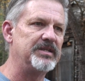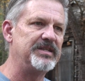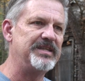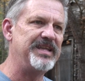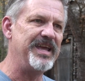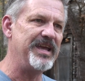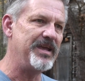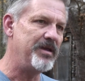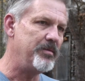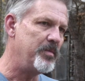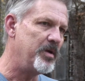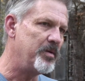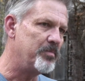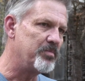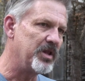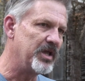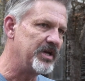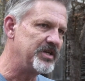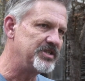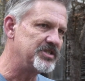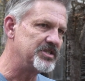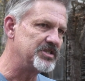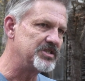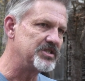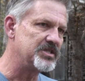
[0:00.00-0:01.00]
taking me
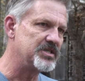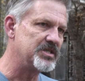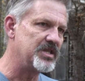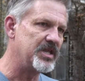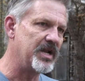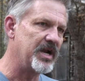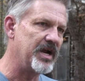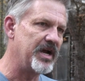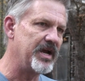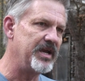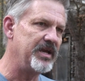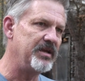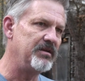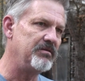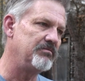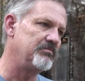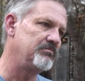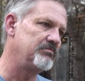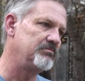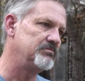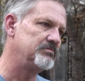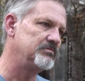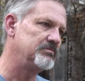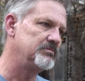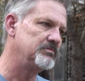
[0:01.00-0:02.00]
places that I
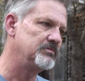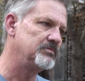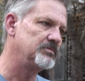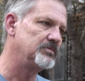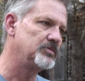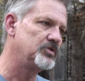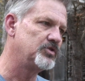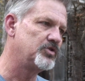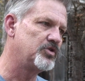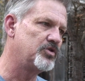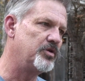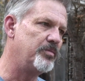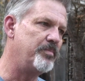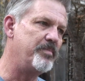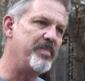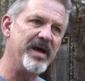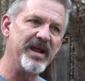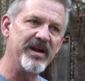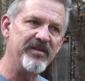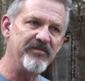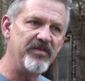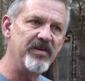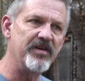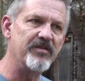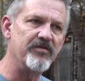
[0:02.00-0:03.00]
could
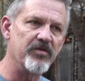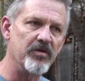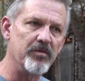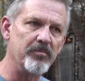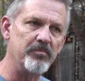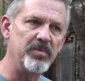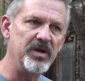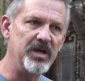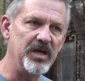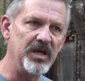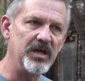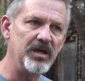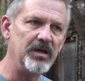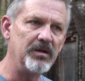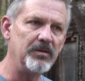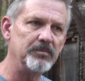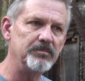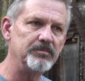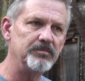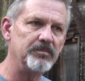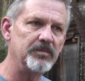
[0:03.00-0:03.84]
benefit from being.